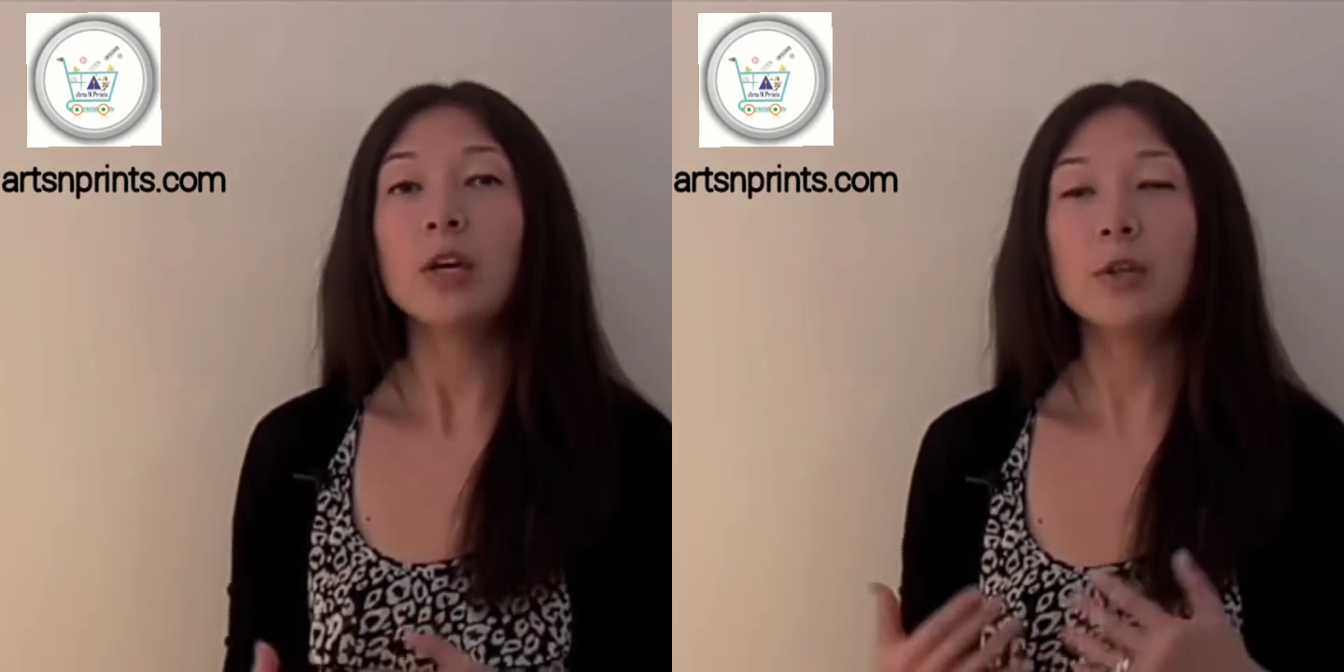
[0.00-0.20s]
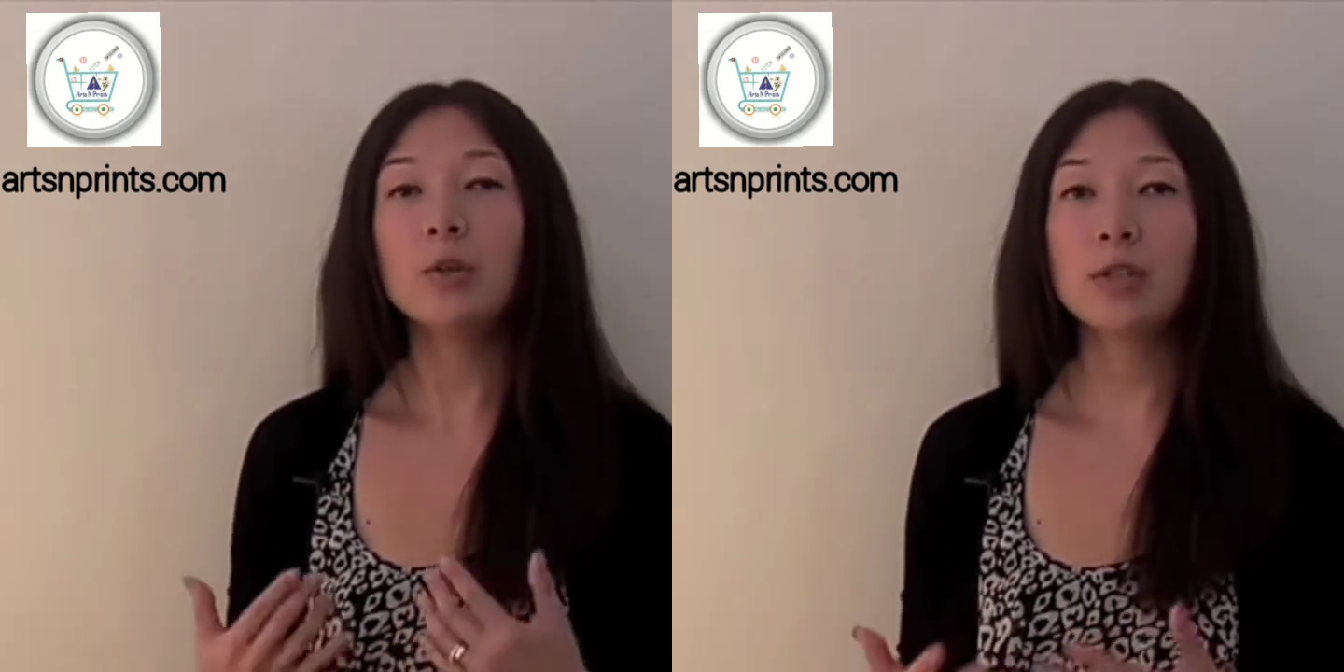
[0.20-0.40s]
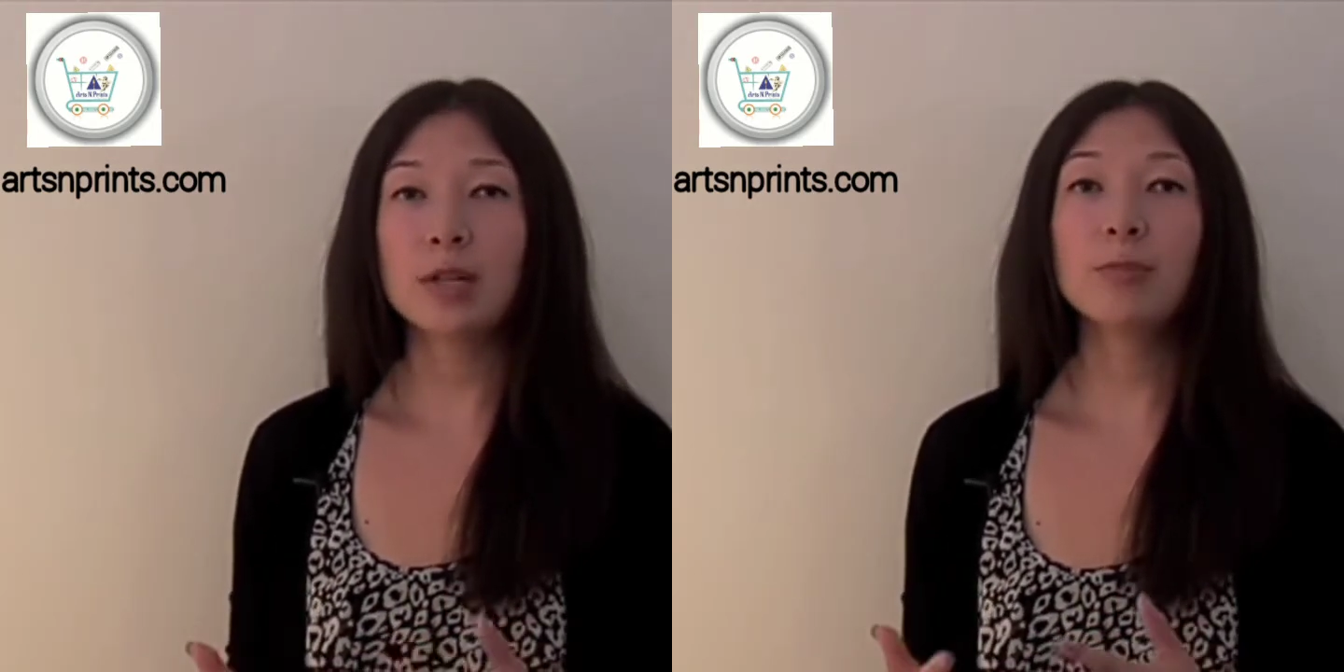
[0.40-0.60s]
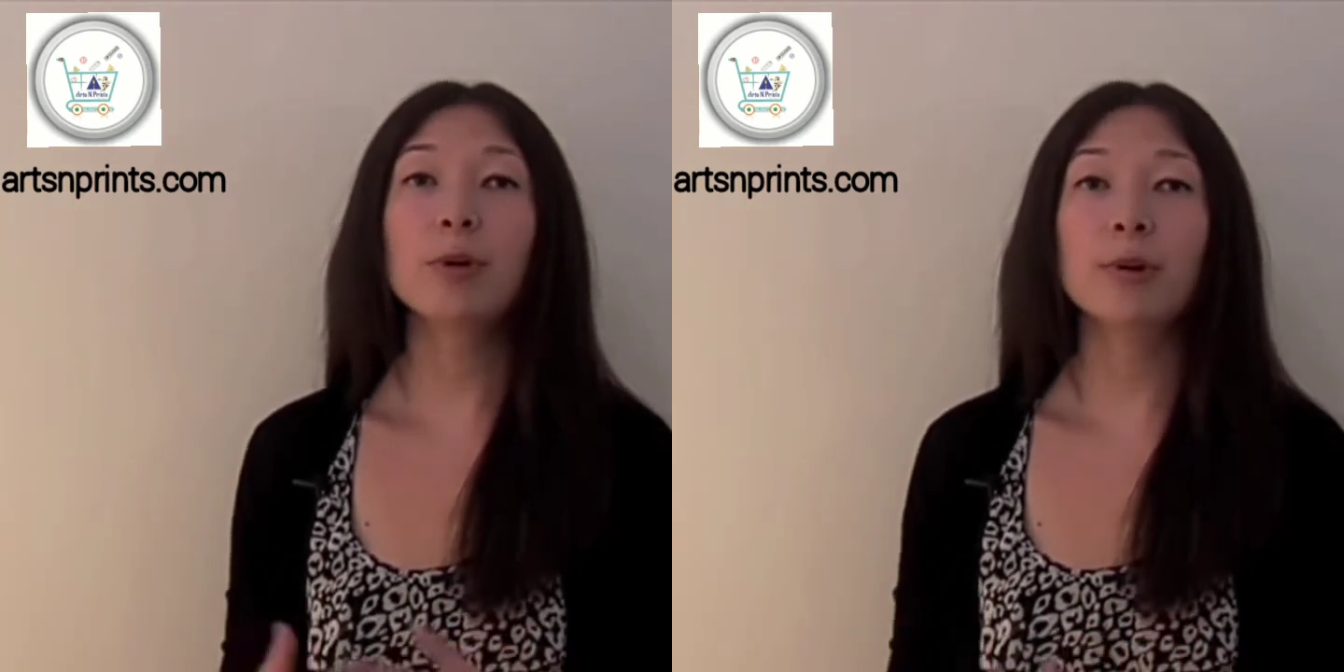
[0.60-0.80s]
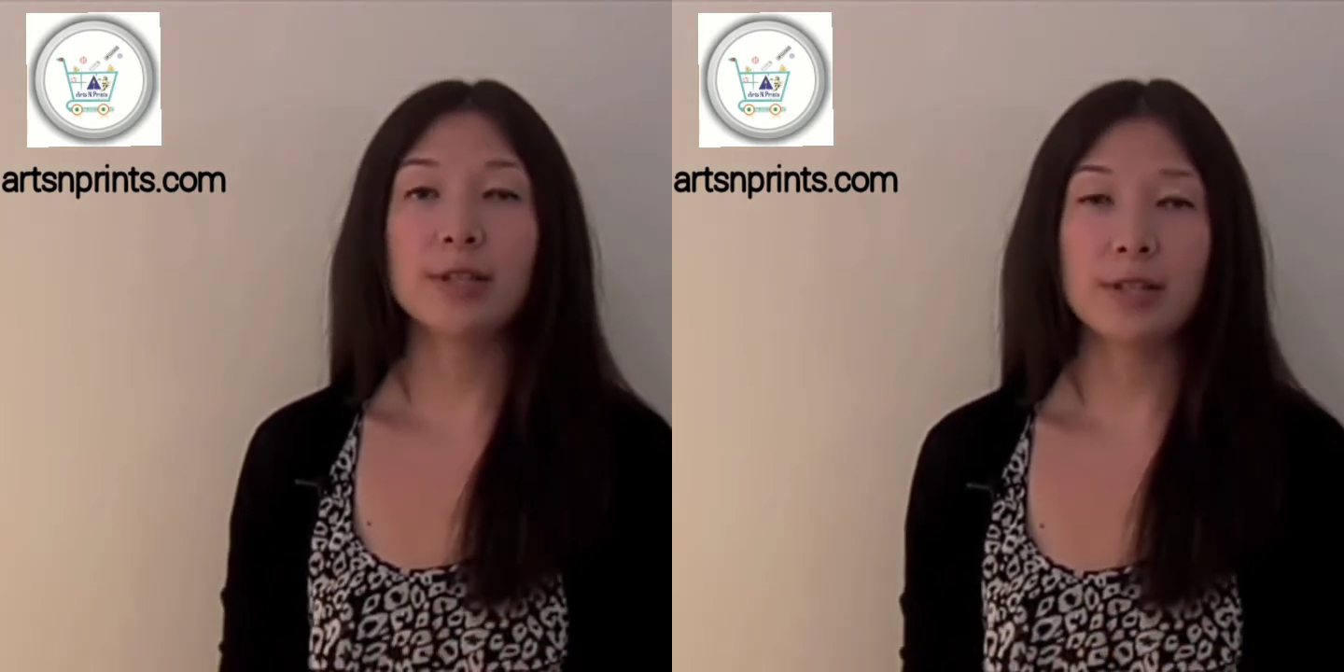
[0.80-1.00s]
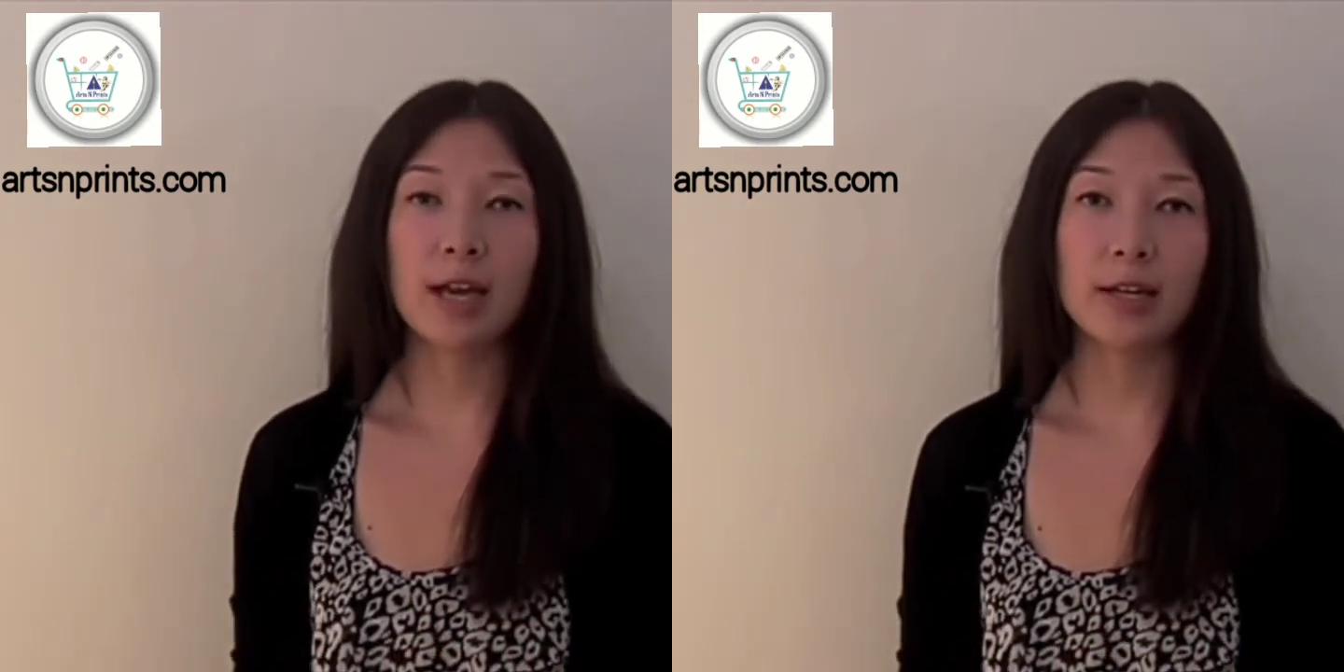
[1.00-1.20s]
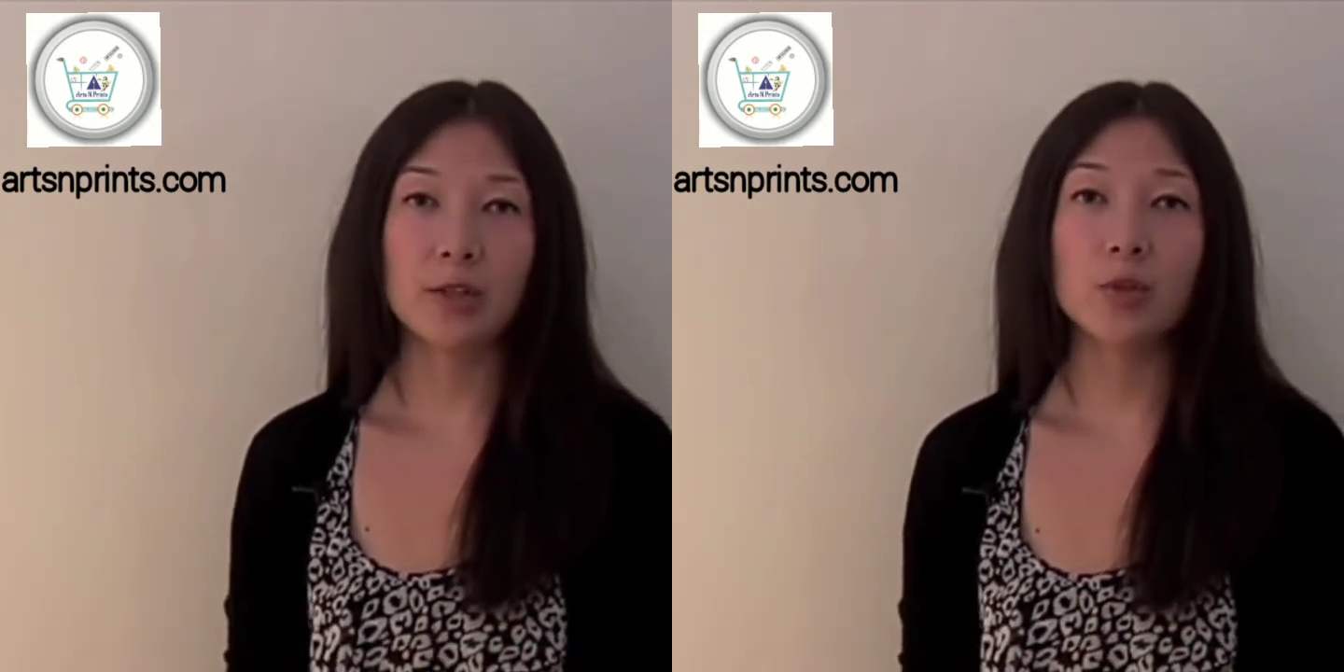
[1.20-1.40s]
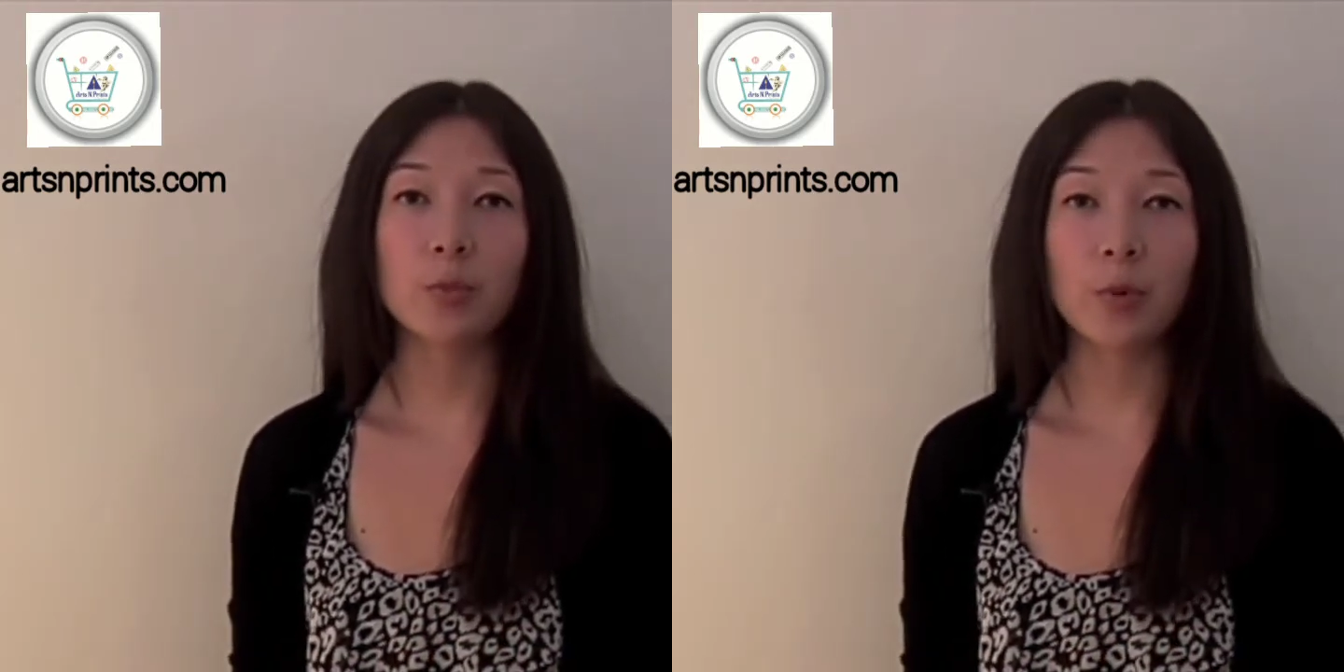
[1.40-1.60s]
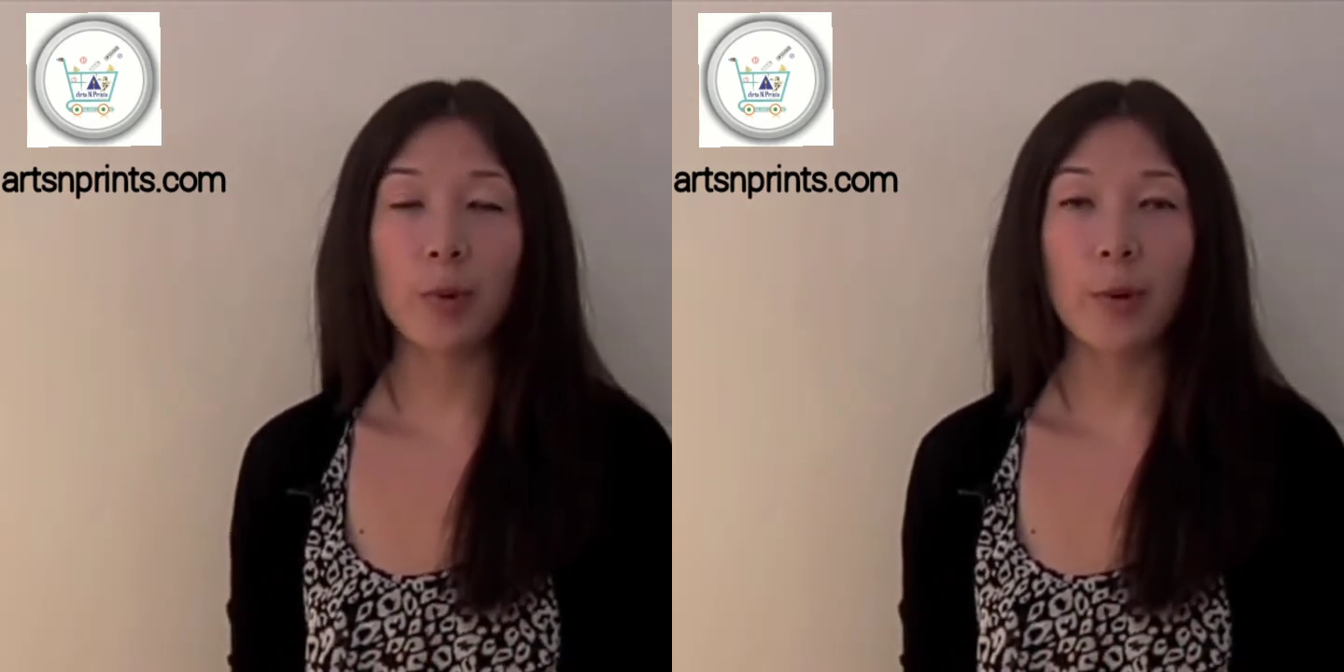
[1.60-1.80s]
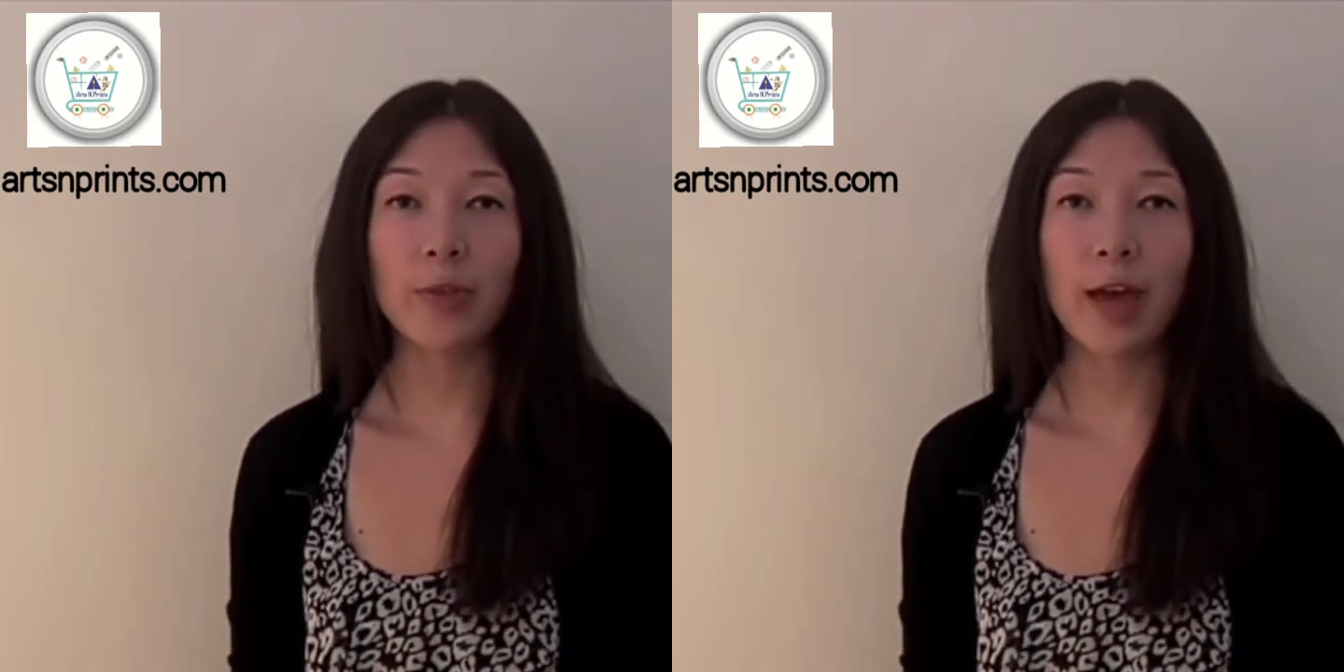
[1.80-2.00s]
use temporary signage to
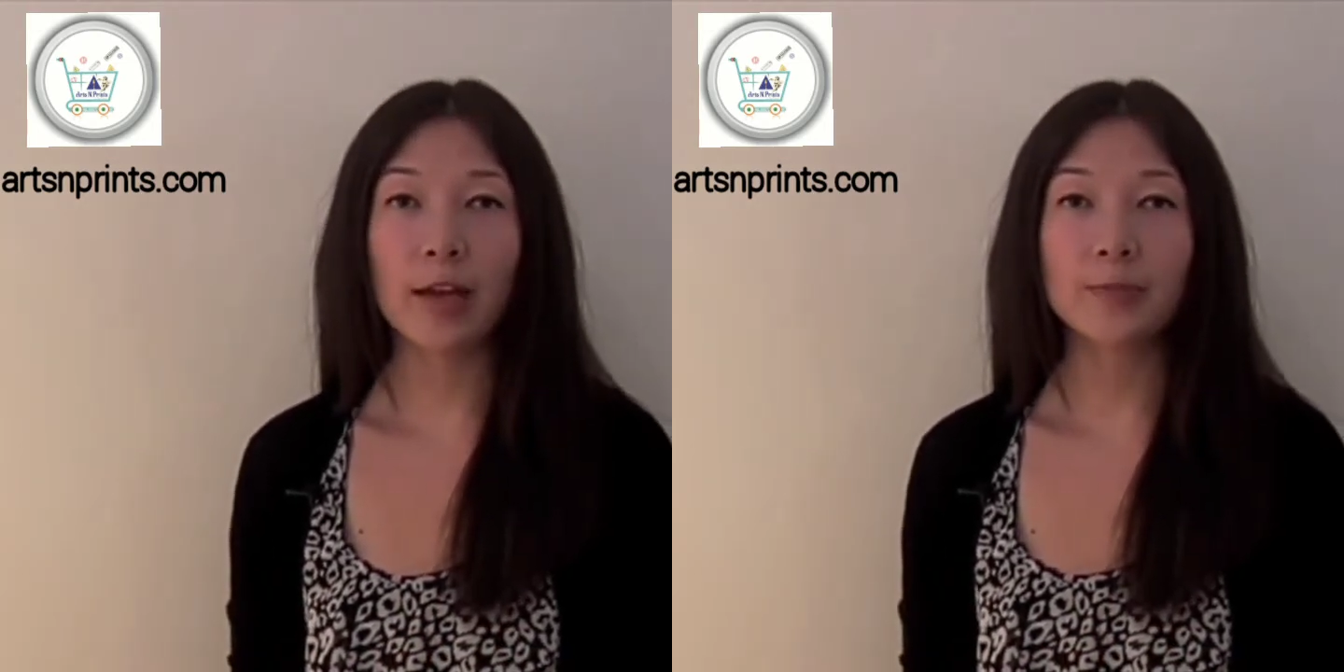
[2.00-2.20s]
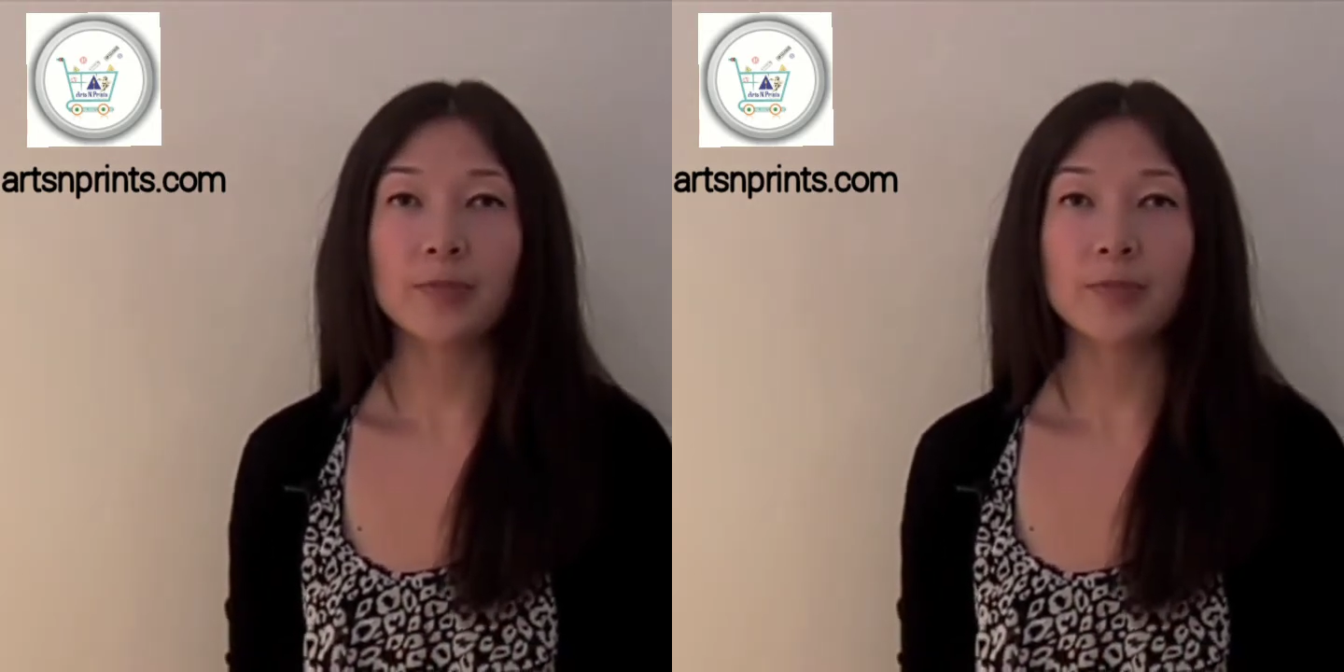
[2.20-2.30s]
promote that.